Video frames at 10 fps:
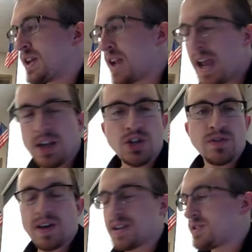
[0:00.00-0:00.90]
and h
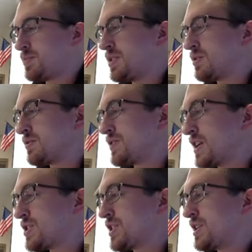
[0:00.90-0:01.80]
of x be a
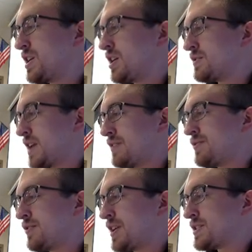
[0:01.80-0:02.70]
reflection of f
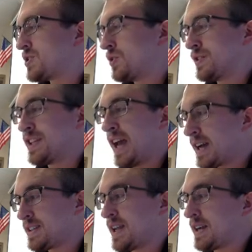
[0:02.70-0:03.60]
of x over the
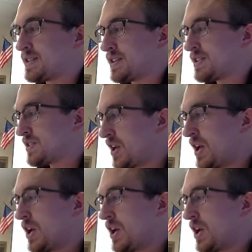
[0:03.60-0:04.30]
x-axis.